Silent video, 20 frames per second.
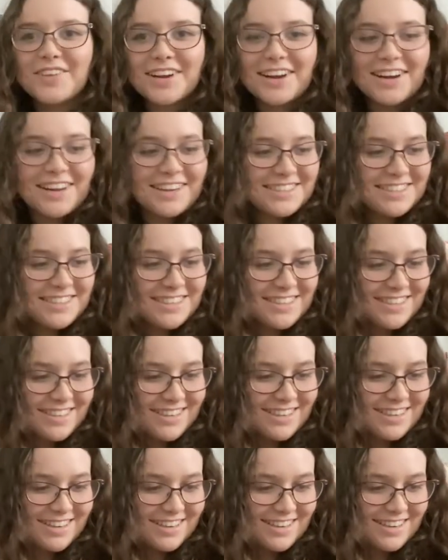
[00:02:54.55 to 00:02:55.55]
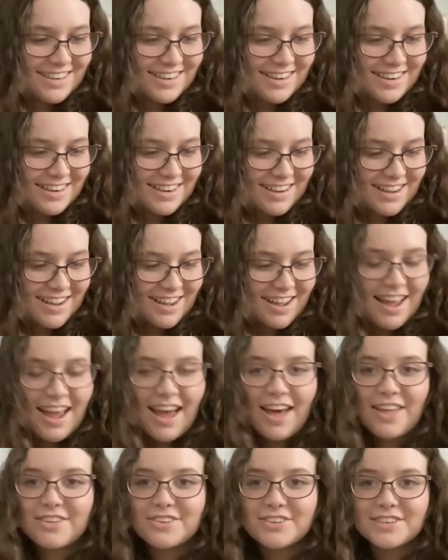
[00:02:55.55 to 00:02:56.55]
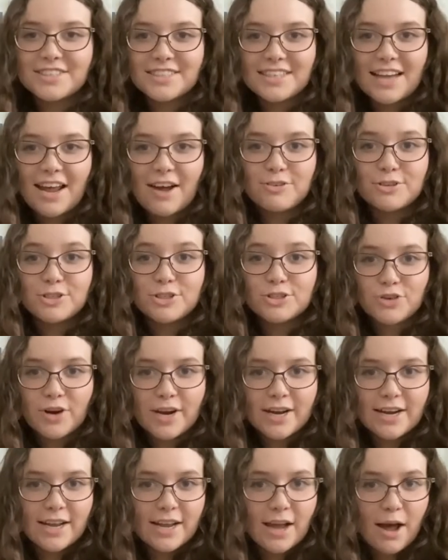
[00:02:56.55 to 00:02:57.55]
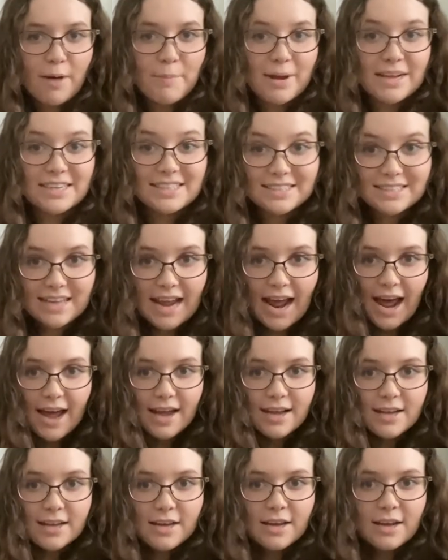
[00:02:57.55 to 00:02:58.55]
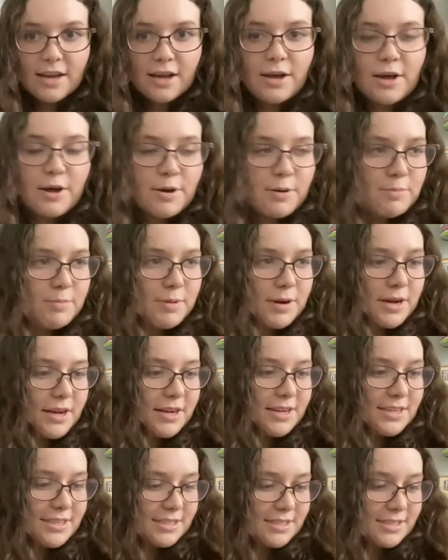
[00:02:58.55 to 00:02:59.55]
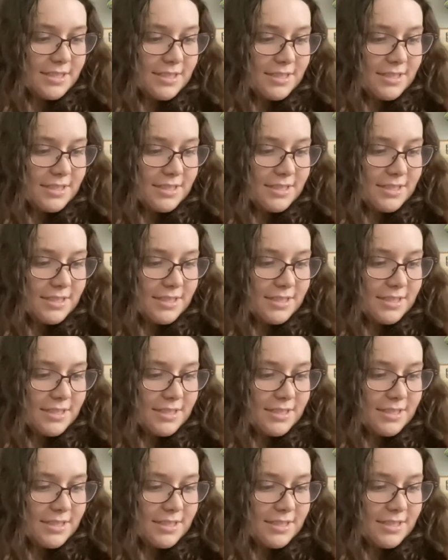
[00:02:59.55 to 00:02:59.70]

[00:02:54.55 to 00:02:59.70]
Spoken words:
Oh my gosh. Okay. Heather is now straightening up my stack because